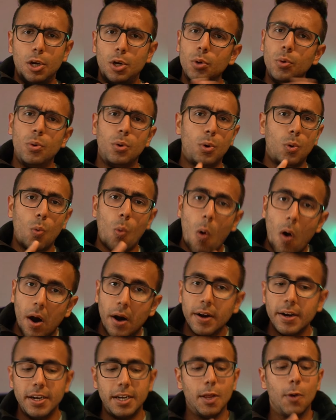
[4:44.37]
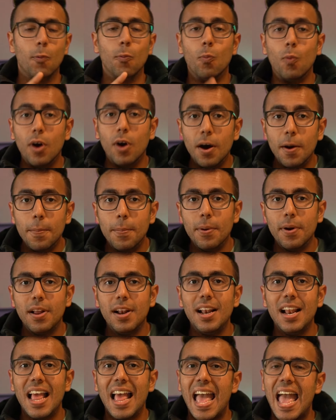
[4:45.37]
do quant,
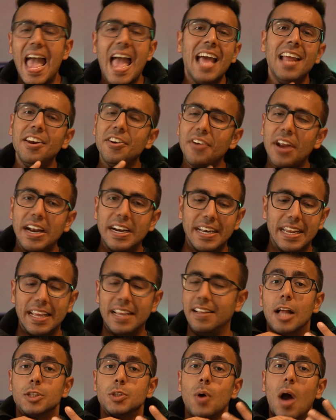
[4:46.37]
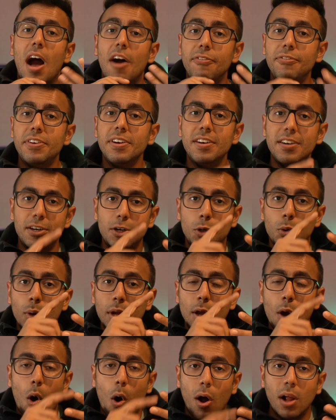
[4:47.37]
verbal, and writing. So after
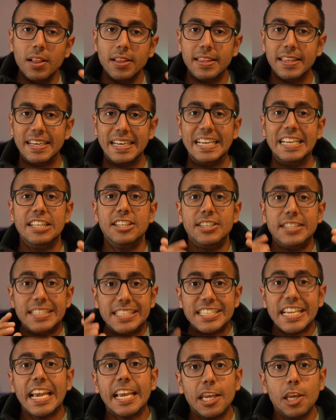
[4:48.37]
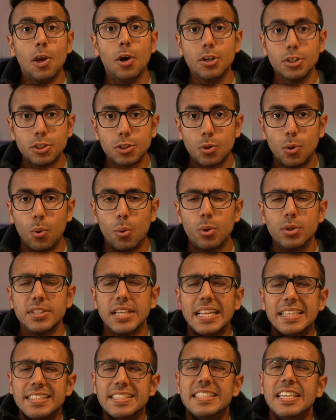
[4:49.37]
doing all three, check your scores
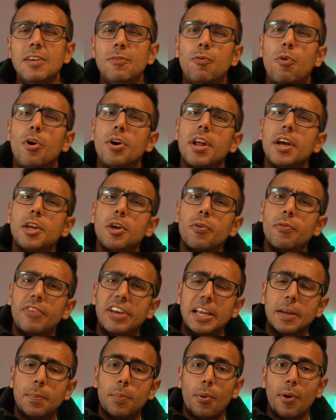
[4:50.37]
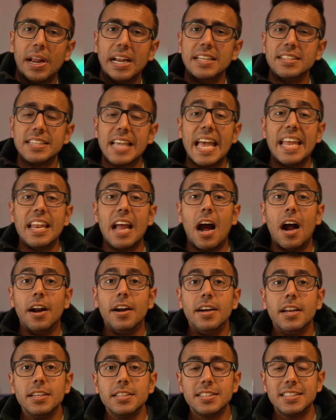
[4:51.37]
and see what are your weak points and
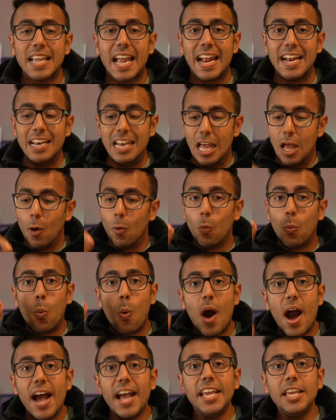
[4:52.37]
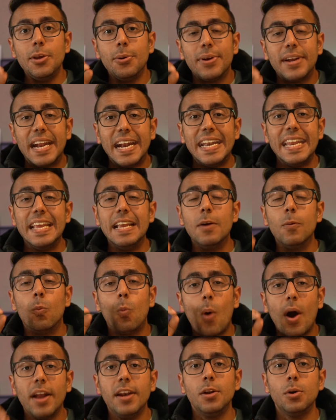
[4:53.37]
understand why you're getting
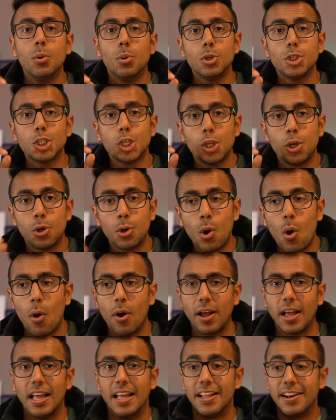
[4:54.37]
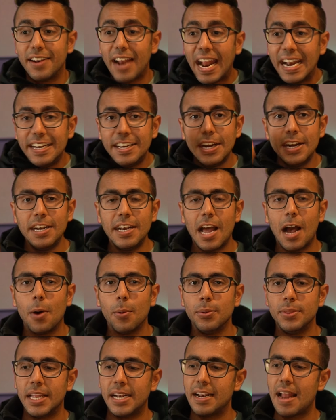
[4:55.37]
one question wrong. Write it
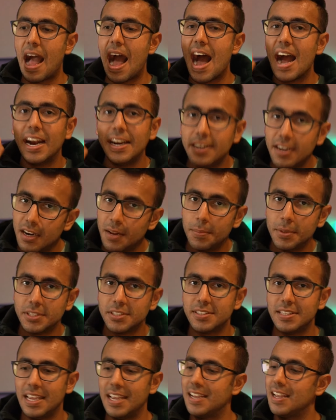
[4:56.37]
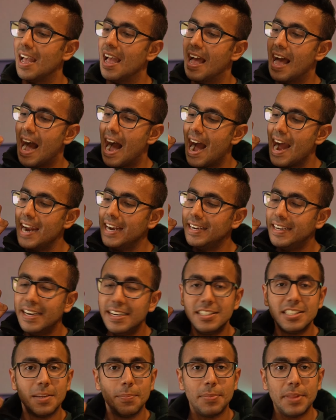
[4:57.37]
down that I did a mistake, I
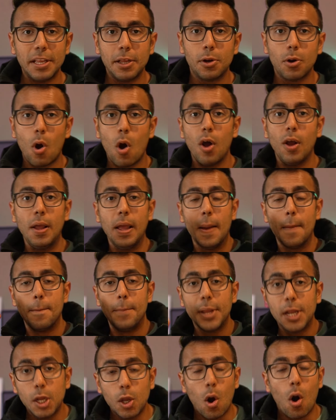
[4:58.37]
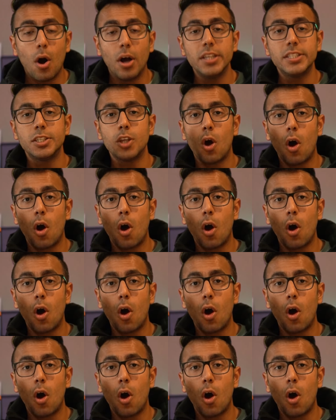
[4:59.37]
did something wrong because